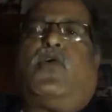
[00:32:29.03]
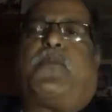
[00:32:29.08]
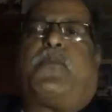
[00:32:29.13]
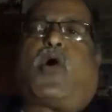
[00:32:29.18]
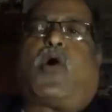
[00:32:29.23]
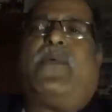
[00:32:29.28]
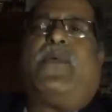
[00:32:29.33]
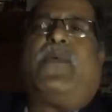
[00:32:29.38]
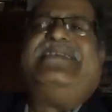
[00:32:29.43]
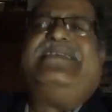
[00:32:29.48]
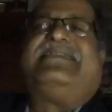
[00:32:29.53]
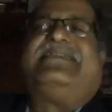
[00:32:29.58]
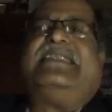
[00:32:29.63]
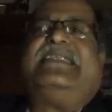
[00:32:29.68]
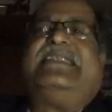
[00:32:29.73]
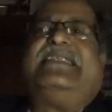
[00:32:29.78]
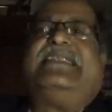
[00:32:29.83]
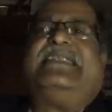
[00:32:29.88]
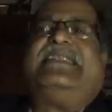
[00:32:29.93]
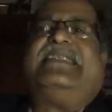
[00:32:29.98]
province in
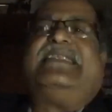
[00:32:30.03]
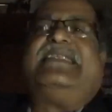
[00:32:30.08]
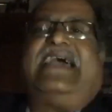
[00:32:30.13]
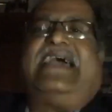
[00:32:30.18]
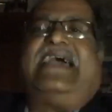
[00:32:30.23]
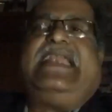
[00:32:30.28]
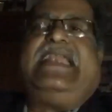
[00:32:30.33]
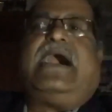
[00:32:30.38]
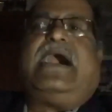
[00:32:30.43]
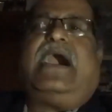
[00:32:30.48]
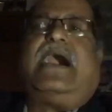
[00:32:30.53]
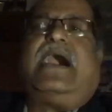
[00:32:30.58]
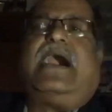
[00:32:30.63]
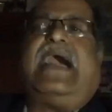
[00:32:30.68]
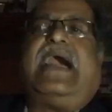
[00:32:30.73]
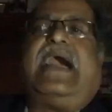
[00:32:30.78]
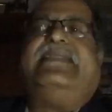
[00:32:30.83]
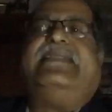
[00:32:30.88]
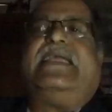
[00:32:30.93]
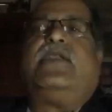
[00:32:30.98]
China,
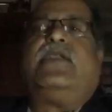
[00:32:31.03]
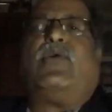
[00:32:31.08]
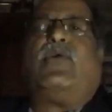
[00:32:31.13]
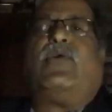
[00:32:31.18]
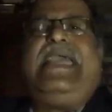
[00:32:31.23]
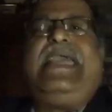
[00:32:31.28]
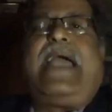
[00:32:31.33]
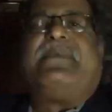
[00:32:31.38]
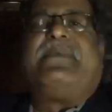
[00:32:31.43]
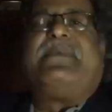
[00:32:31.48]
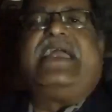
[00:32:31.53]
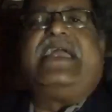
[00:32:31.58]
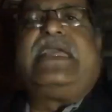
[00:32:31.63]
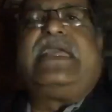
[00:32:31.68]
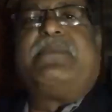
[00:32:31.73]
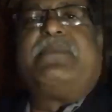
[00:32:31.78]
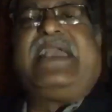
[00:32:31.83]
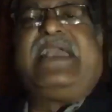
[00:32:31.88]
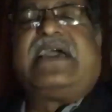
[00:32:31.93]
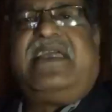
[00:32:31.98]
and then only I'm getting my
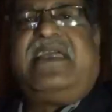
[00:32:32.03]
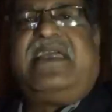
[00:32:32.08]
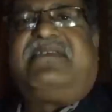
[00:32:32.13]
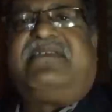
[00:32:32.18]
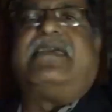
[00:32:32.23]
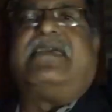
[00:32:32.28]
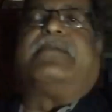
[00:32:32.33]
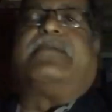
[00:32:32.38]
connection.